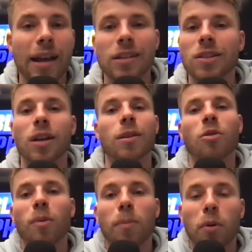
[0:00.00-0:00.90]
considering there were
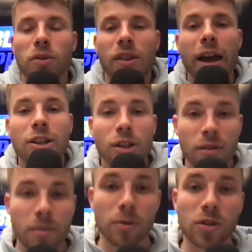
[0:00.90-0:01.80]
reports last year of
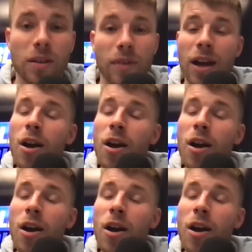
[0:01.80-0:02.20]
them receiving